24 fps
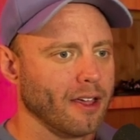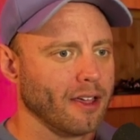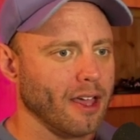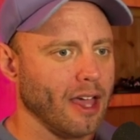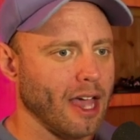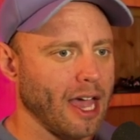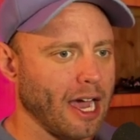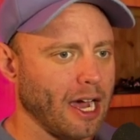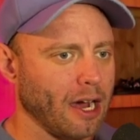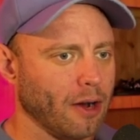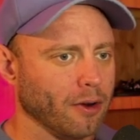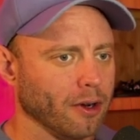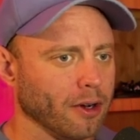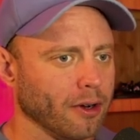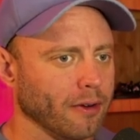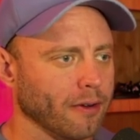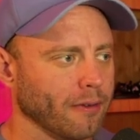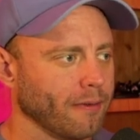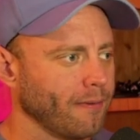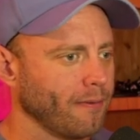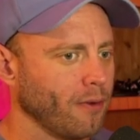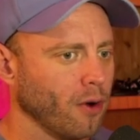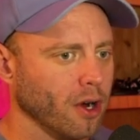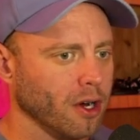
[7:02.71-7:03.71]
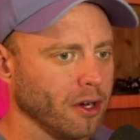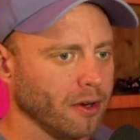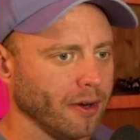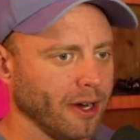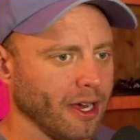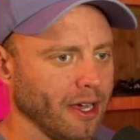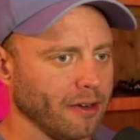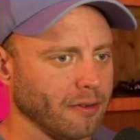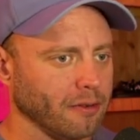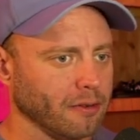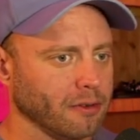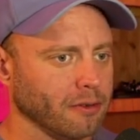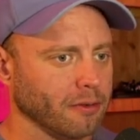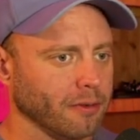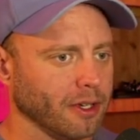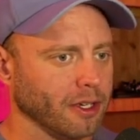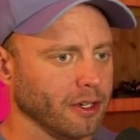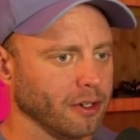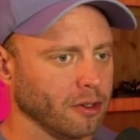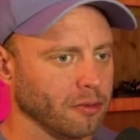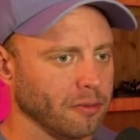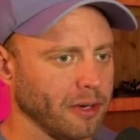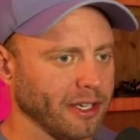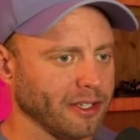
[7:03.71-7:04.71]
our foreground, which we can
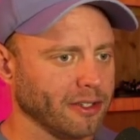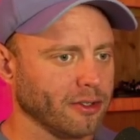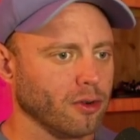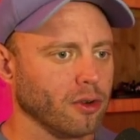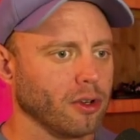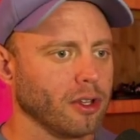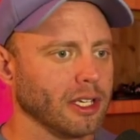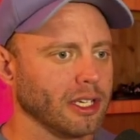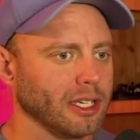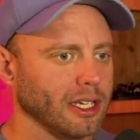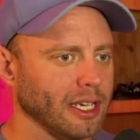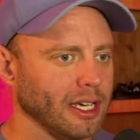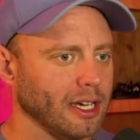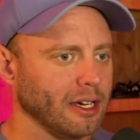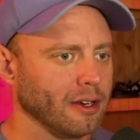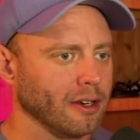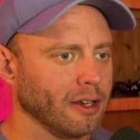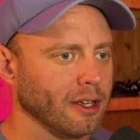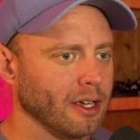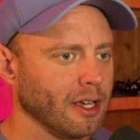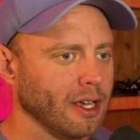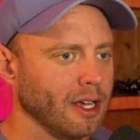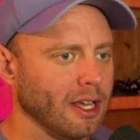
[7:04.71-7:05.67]
do by scrolling down.